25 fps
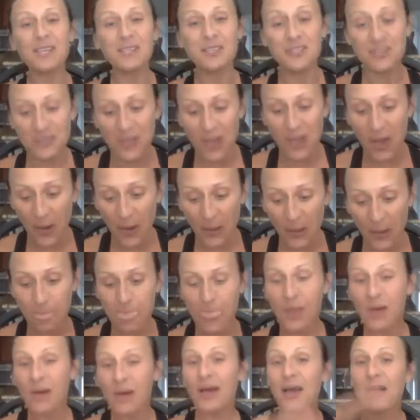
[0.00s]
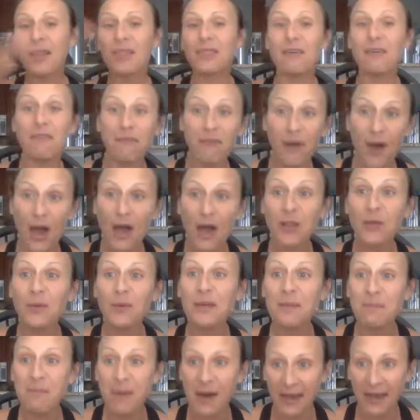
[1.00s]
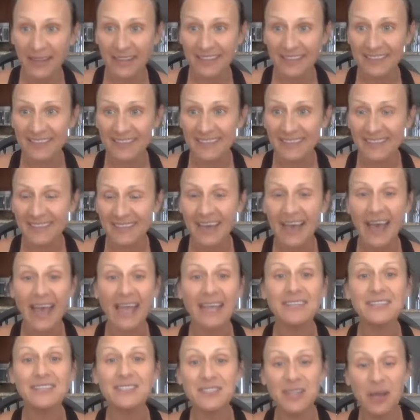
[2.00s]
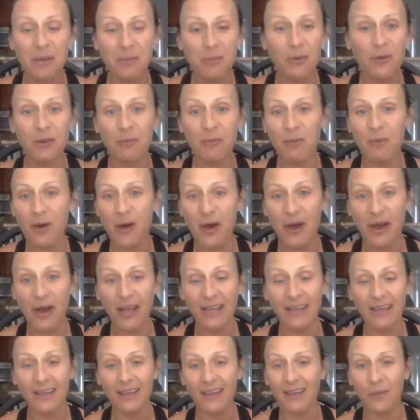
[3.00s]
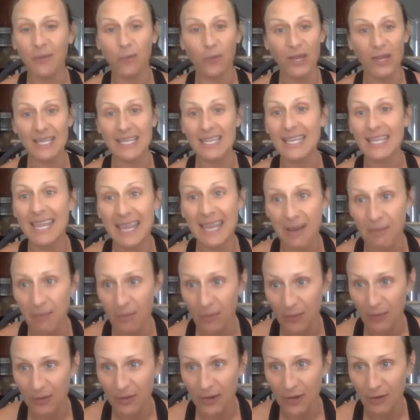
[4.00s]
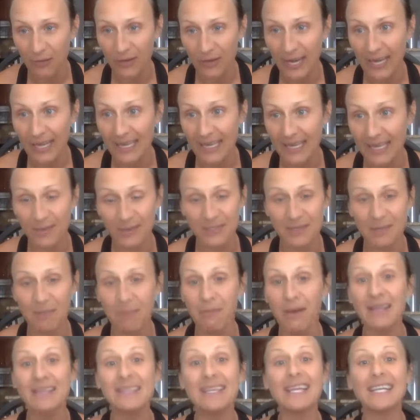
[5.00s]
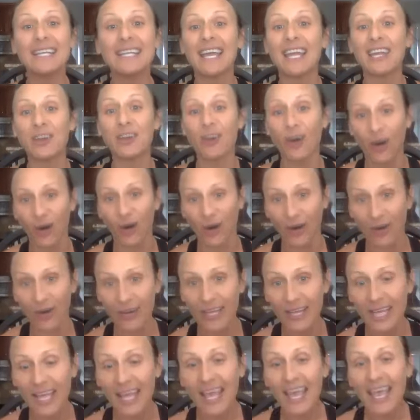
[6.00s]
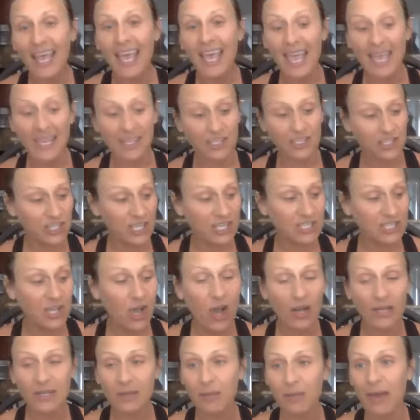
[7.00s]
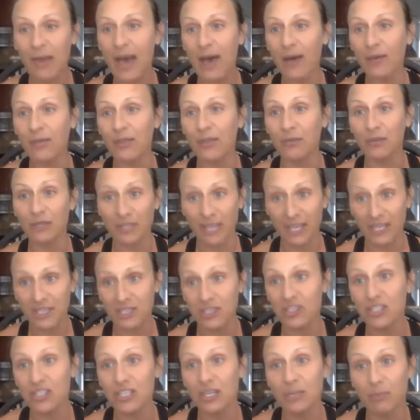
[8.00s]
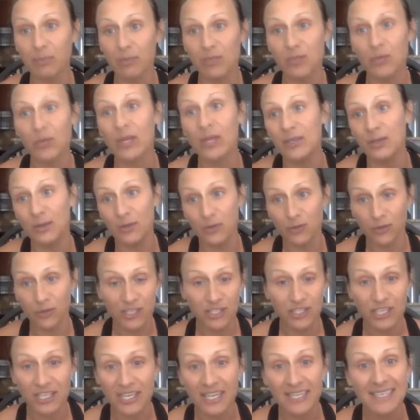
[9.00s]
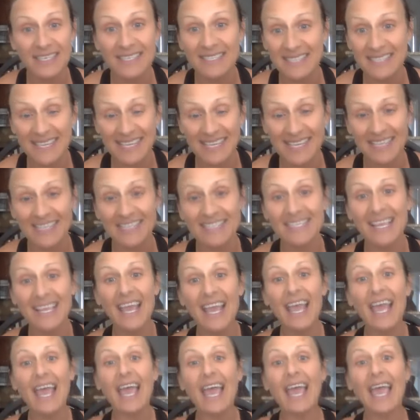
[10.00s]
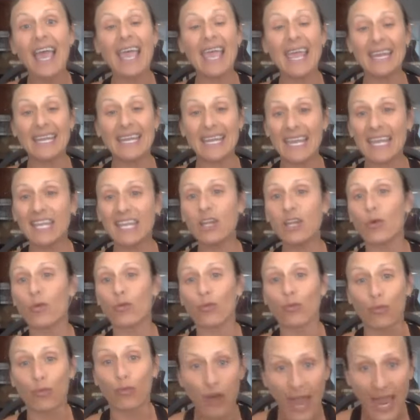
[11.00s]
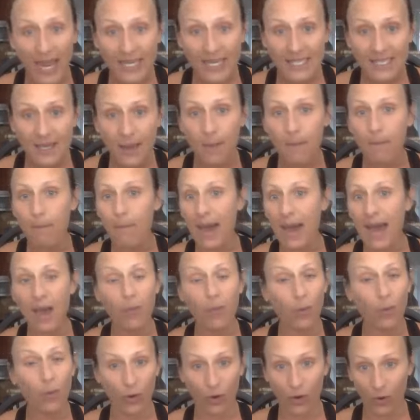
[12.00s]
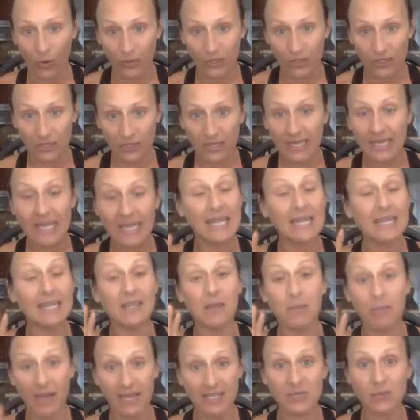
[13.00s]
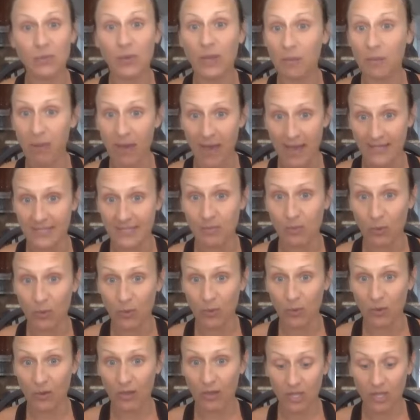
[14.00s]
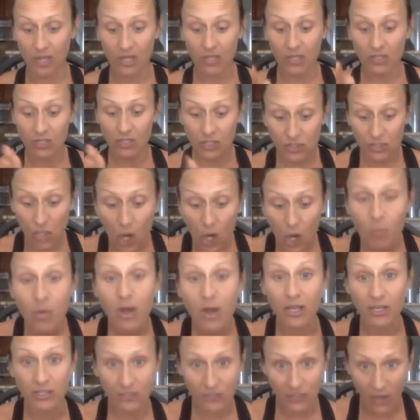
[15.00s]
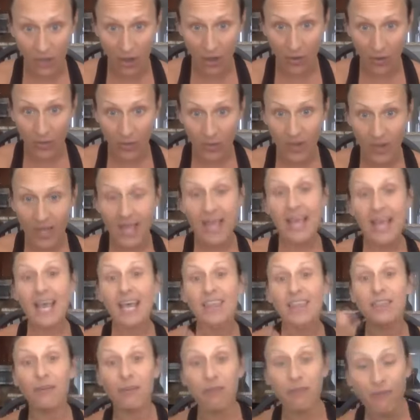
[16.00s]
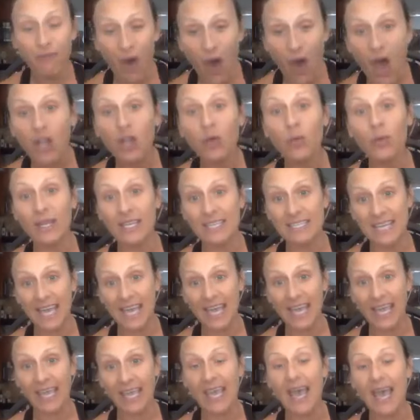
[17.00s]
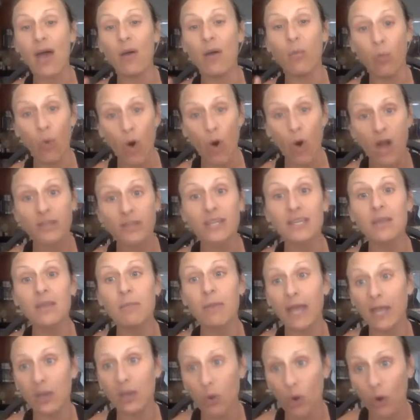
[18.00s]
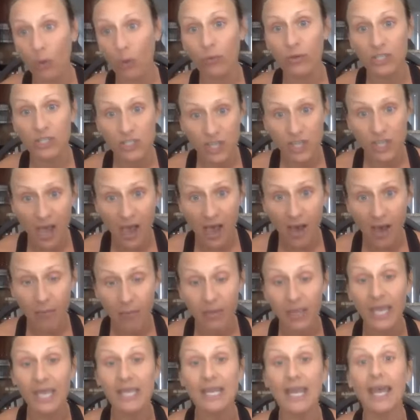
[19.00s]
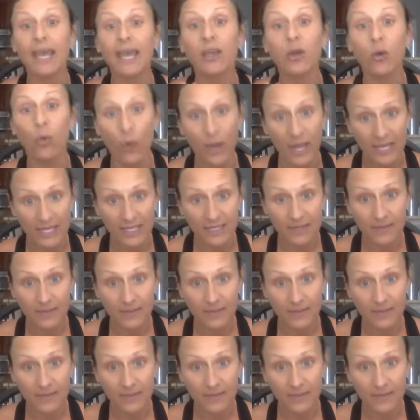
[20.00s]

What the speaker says: So the following month, I stumbled upon Wendy Campbell, all right? It was a Monday night call, and she talked about the relationship between nutrition and disease, and it wrecked my world in the best way possible. So much so, the following day, I walked into my corporate job and I quit.